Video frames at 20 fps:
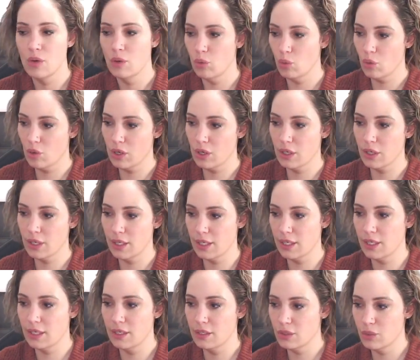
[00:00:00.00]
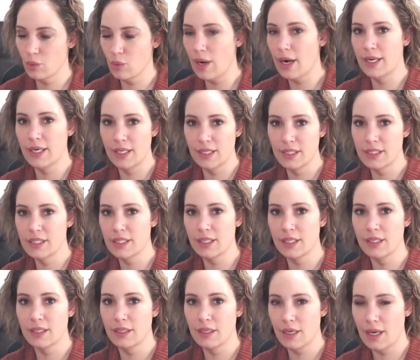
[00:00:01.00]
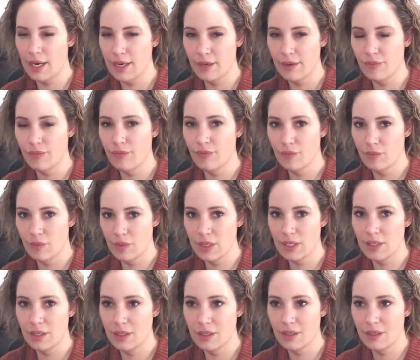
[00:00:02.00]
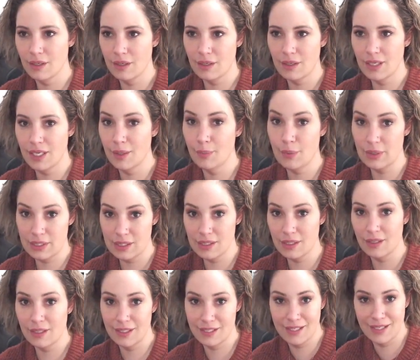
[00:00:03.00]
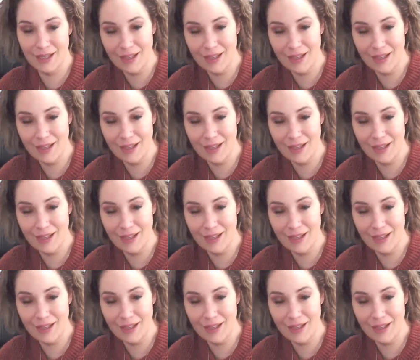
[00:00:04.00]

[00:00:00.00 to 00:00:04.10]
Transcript: or do I need to kind of keep it silly,